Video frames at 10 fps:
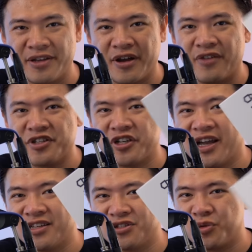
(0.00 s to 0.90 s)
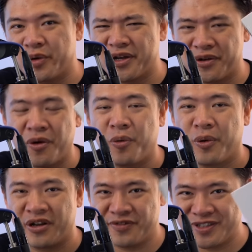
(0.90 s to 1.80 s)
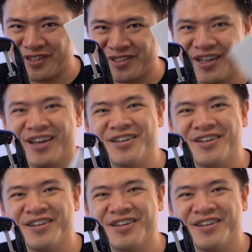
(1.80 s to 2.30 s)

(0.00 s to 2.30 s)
and you'll have a chance to win one of these.